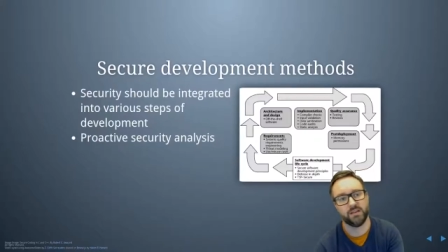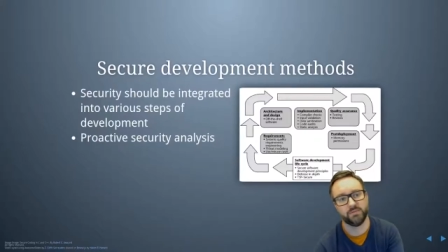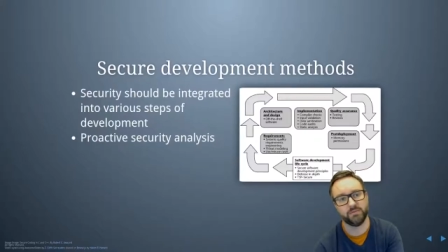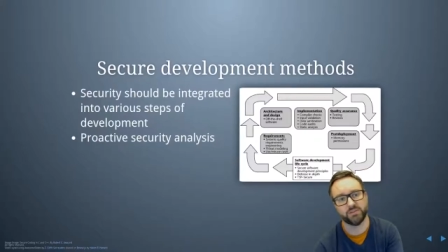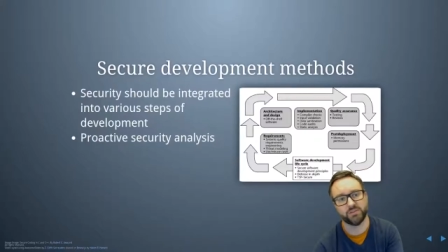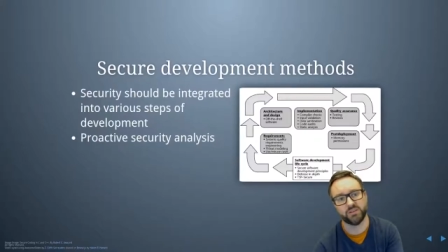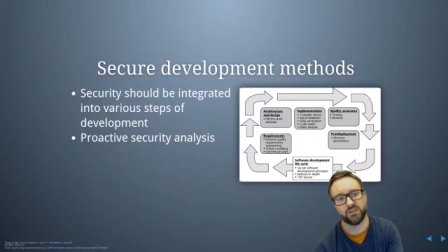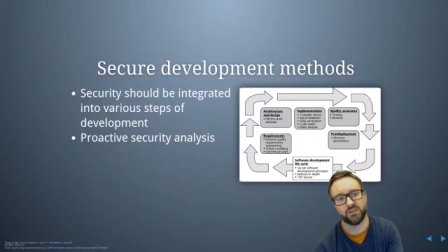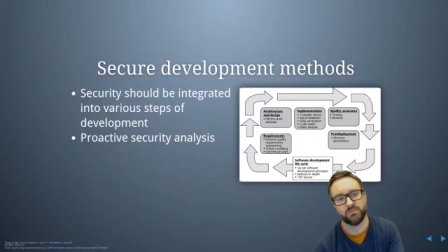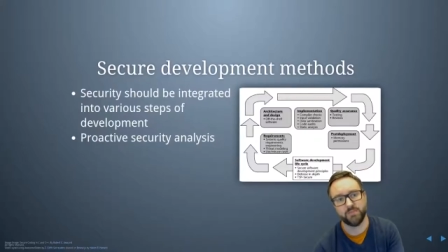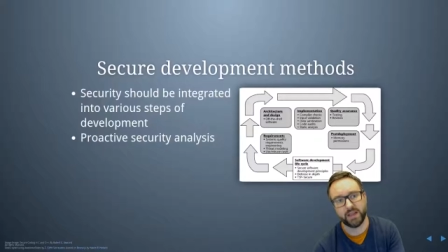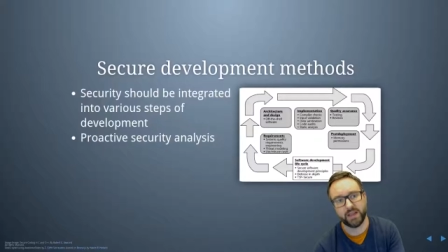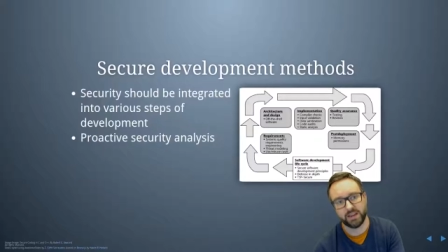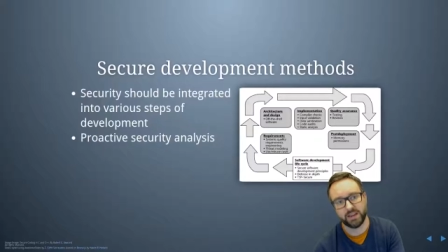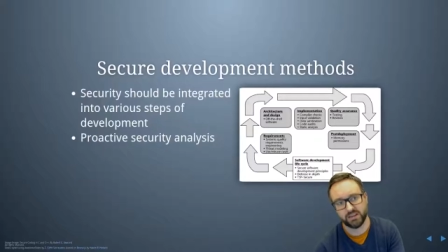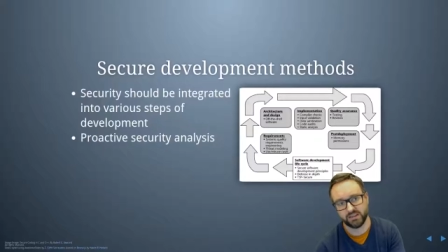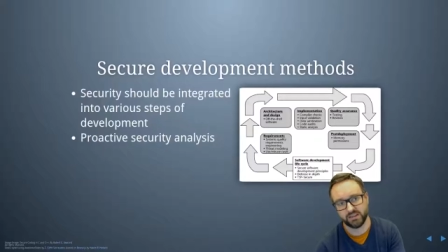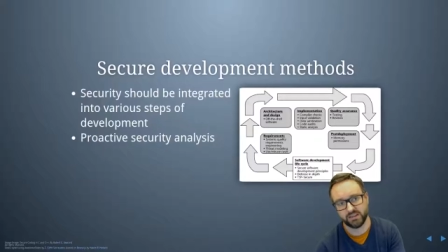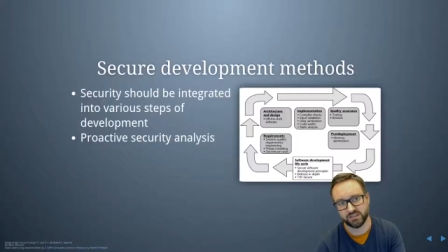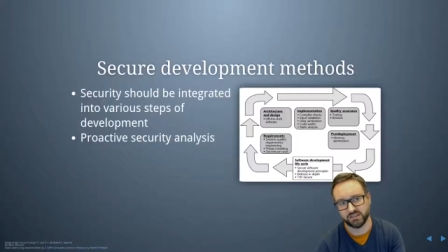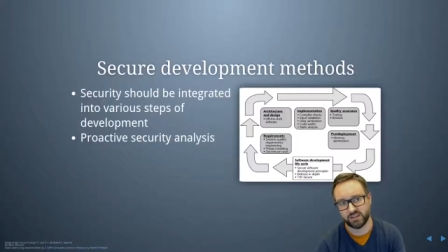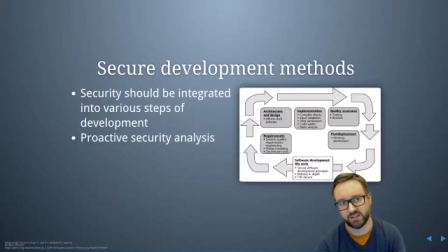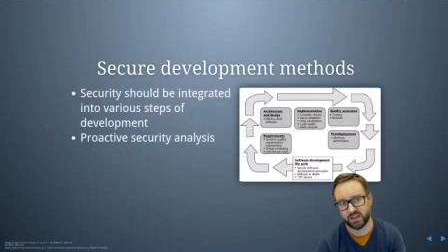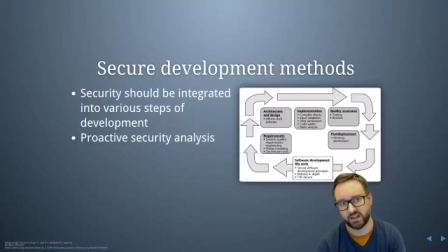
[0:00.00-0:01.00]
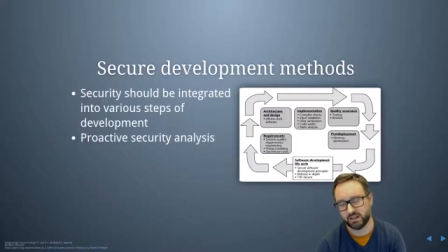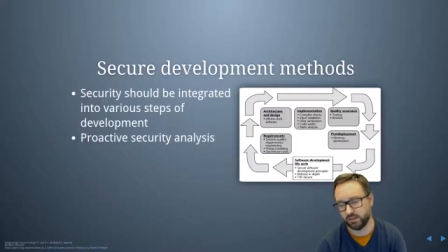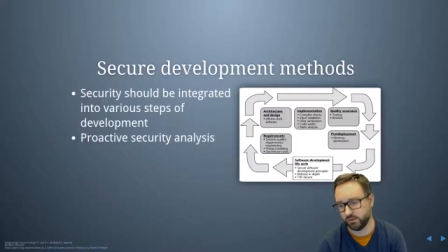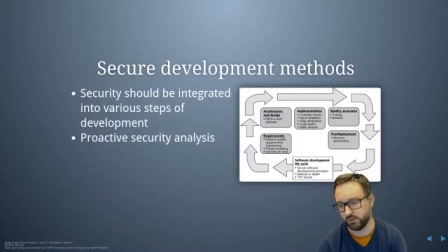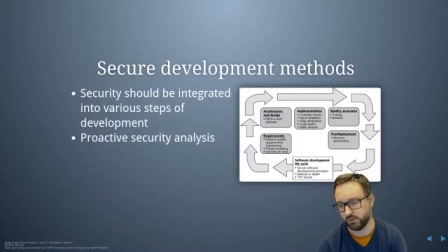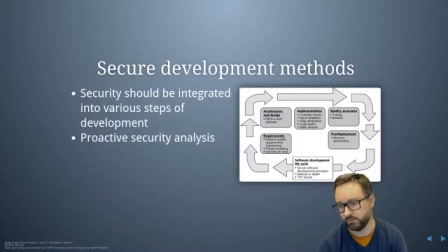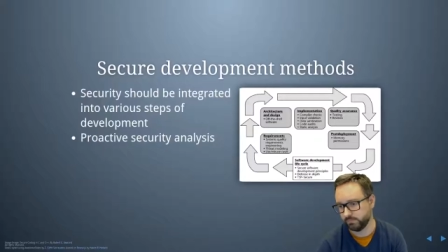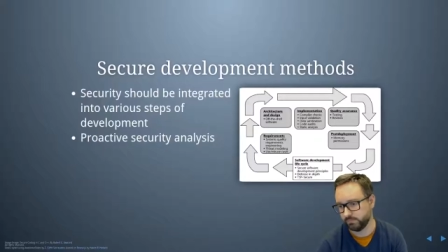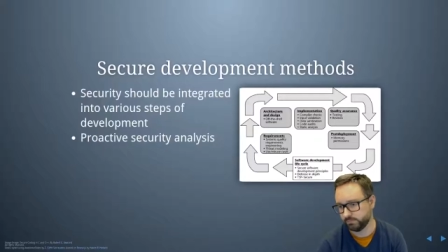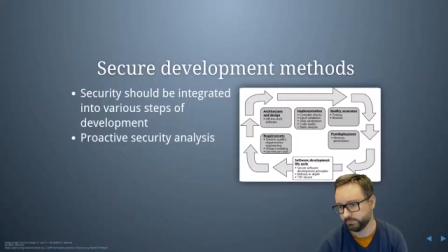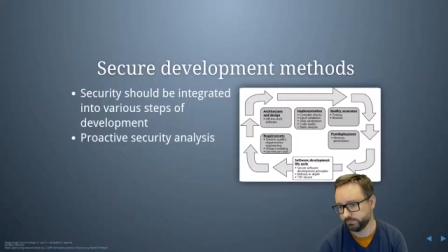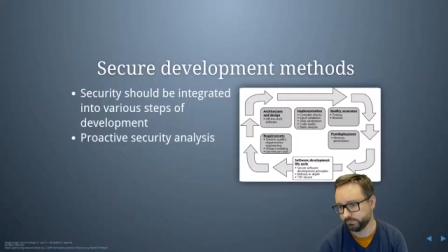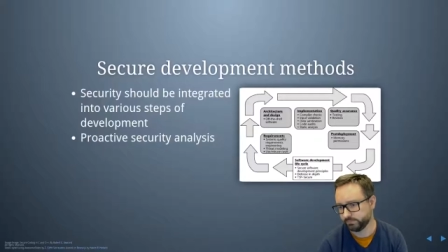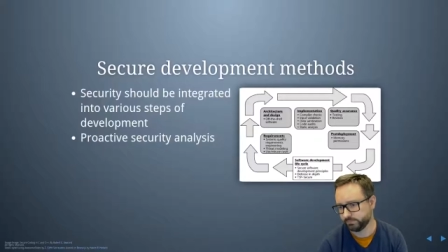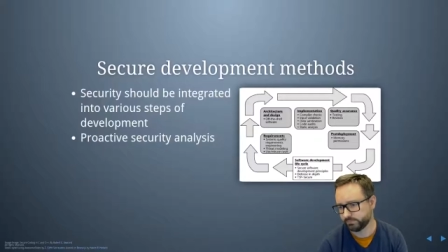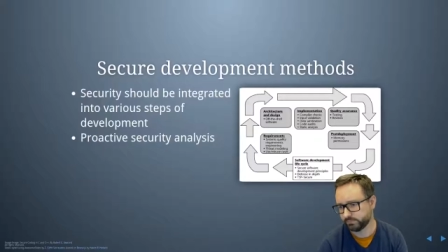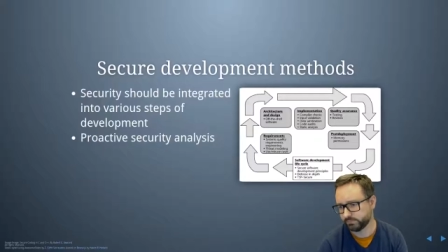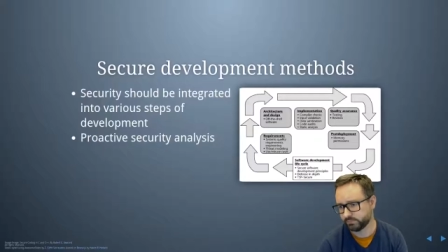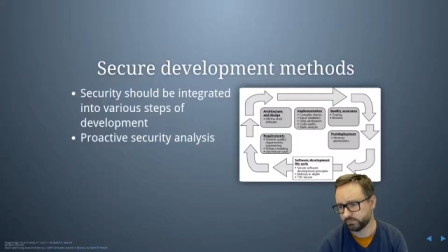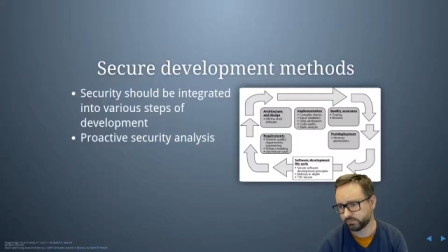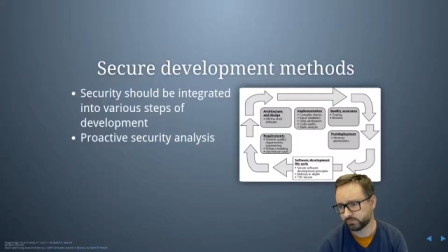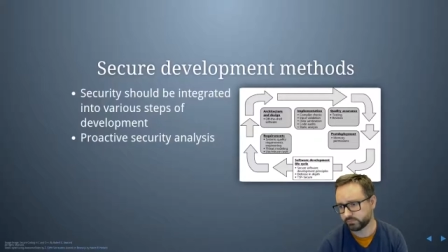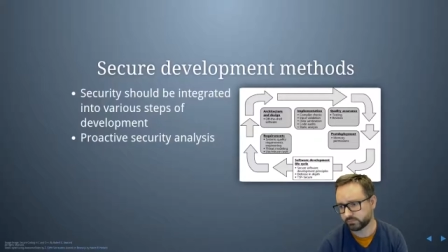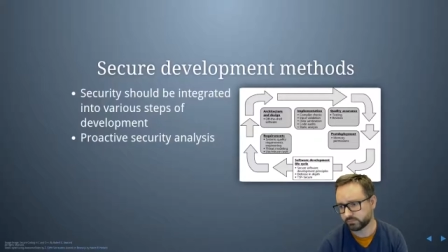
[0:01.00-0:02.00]
sort of maintenance cycle.
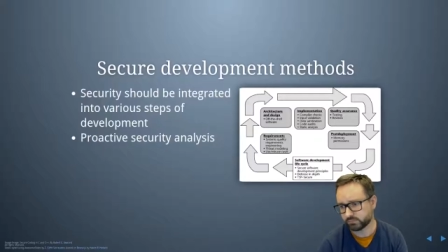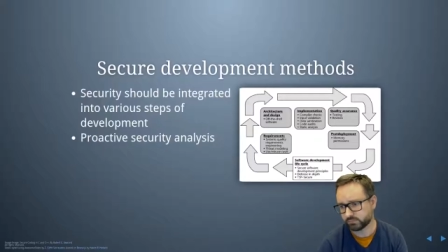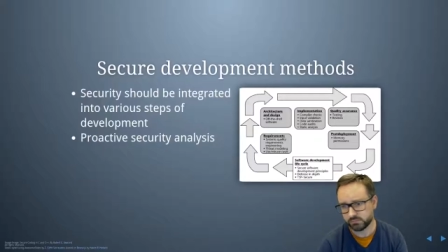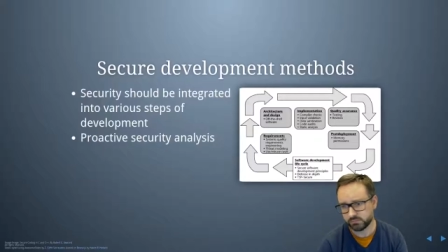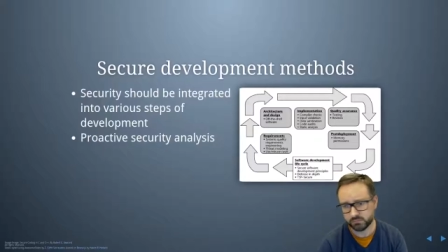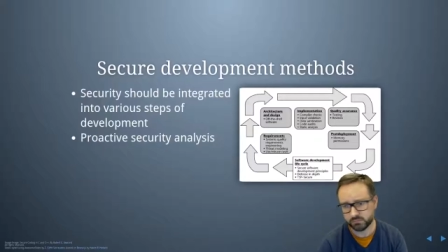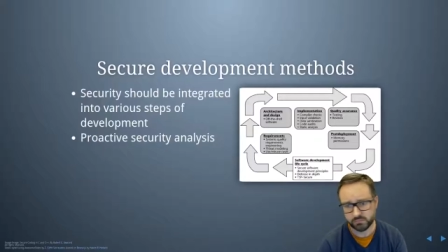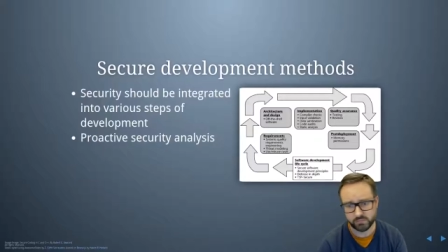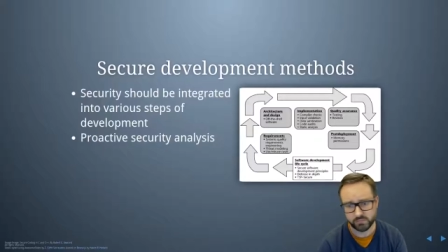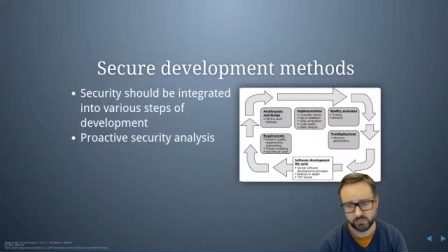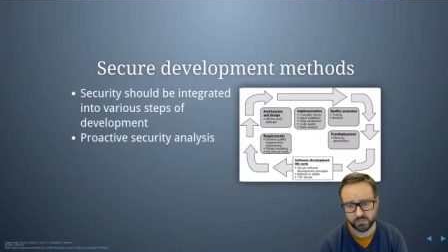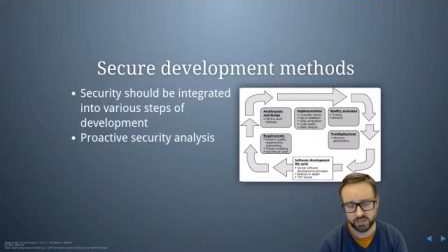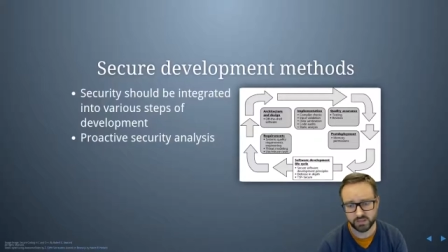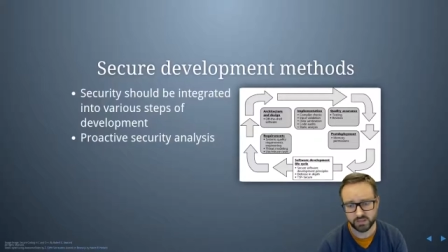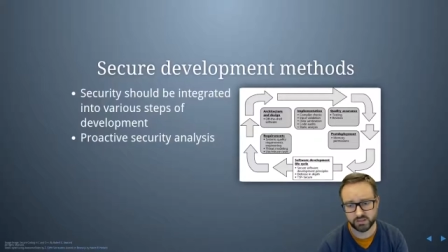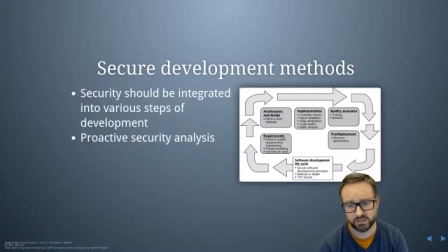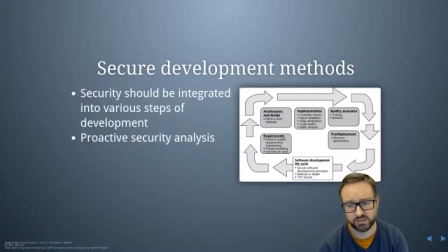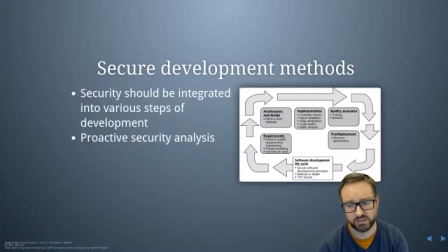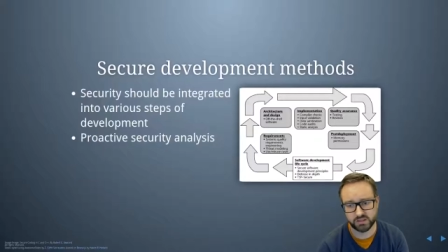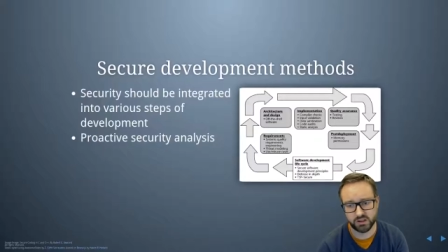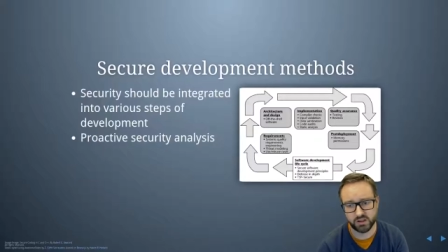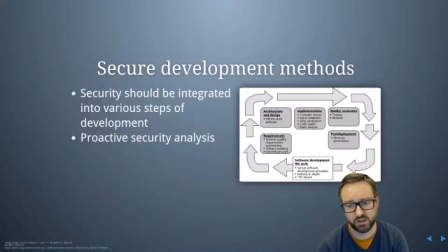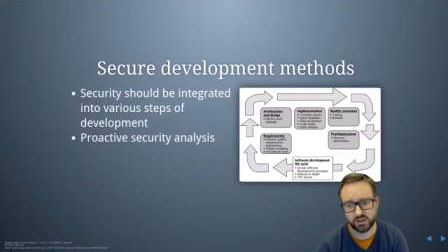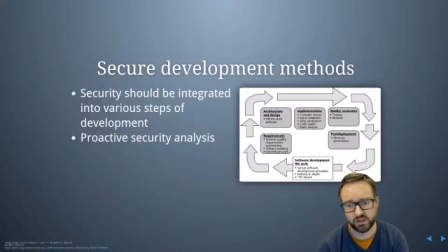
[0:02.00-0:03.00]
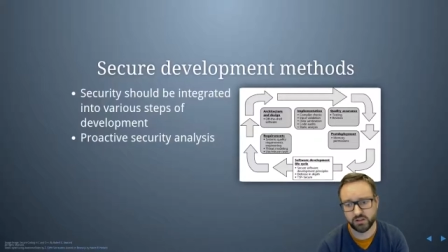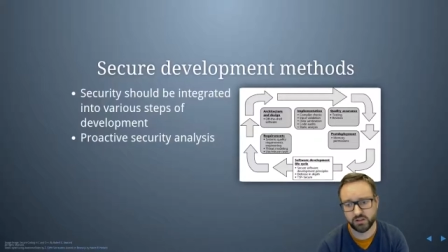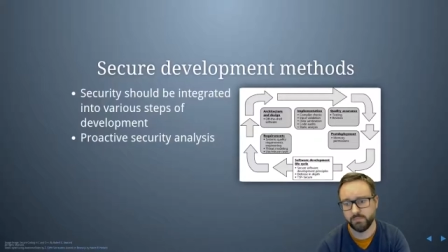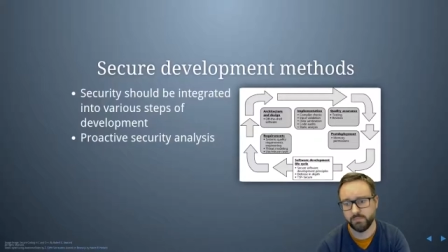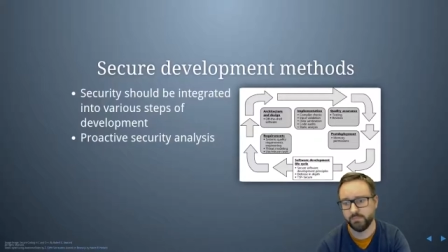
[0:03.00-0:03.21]
So